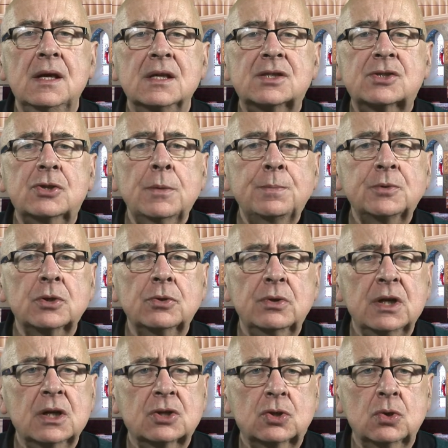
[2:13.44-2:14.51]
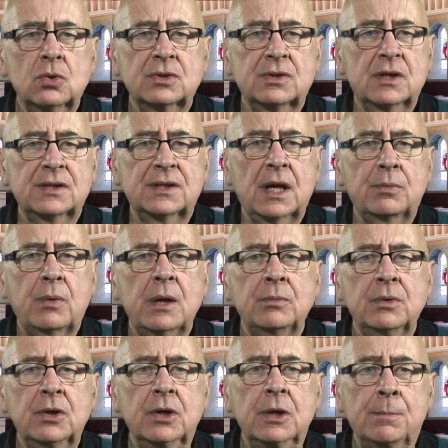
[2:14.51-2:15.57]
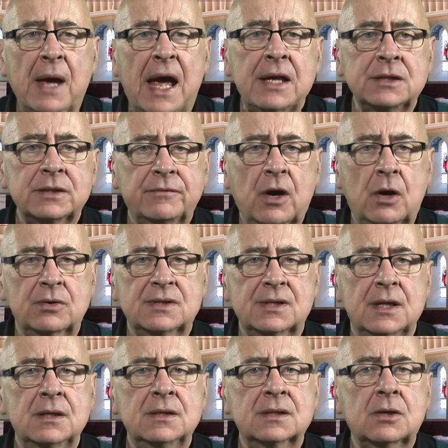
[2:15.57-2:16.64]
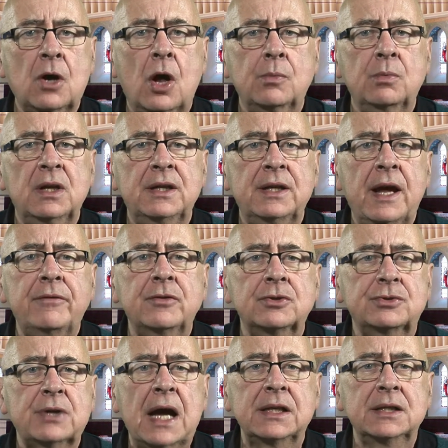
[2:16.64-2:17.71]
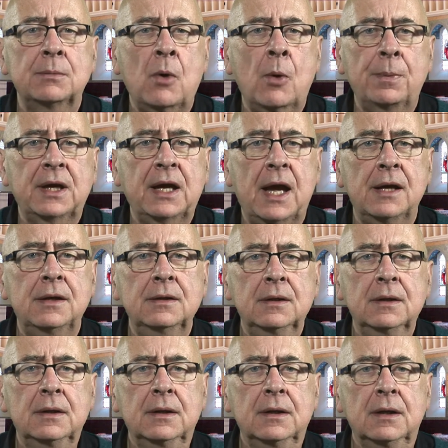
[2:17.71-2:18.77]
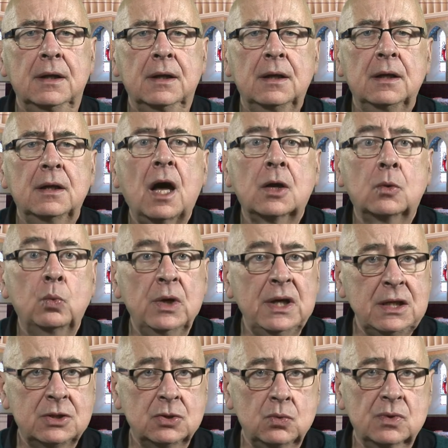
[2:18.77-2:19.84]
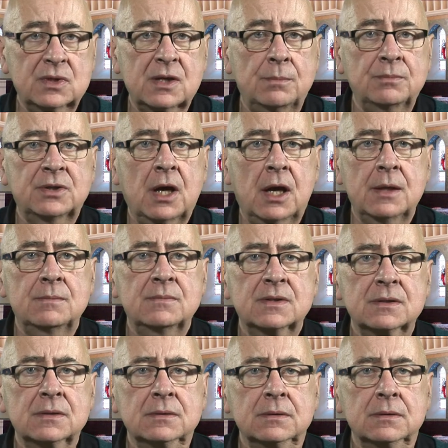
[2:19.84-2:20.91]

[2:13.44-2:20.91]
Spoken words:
Scripture reassures us that when we repent of our sins, God will never drag them up again, like we do sometimes.